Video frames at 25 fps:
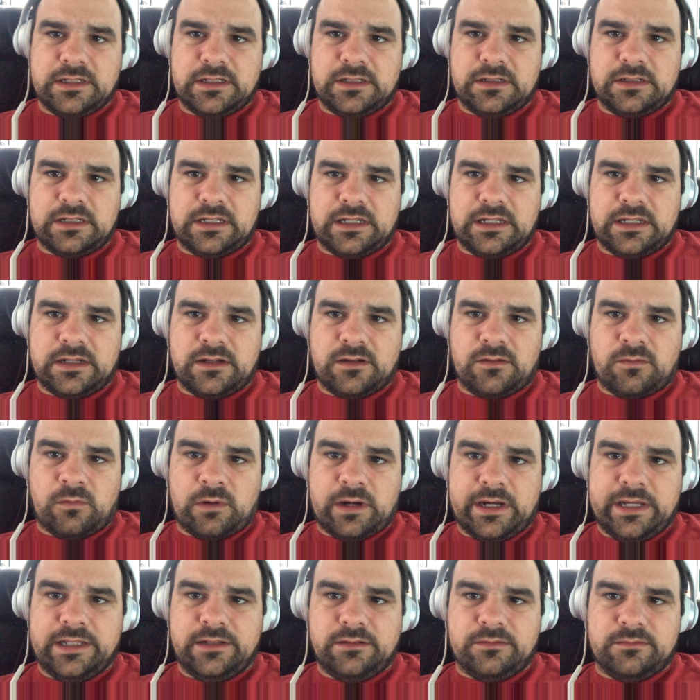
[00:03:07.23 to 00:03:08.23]

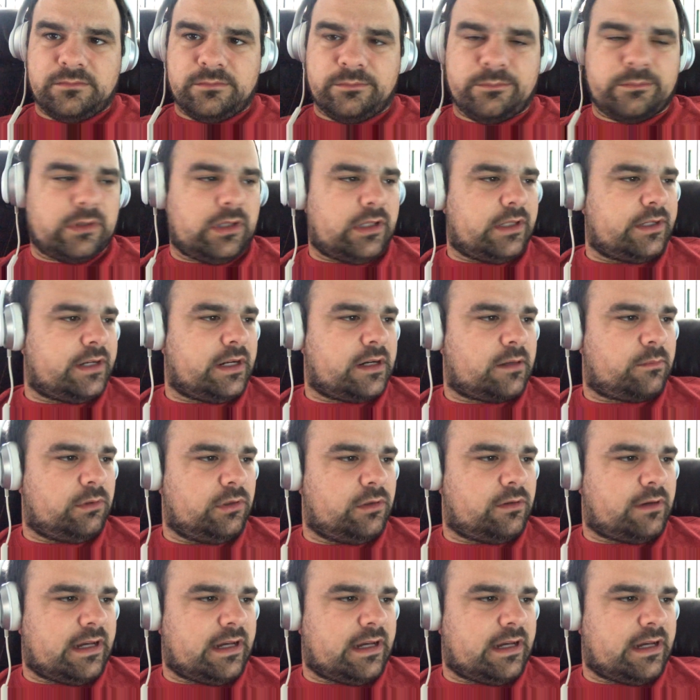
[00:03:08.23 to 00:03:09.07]
White, blonde hair, blue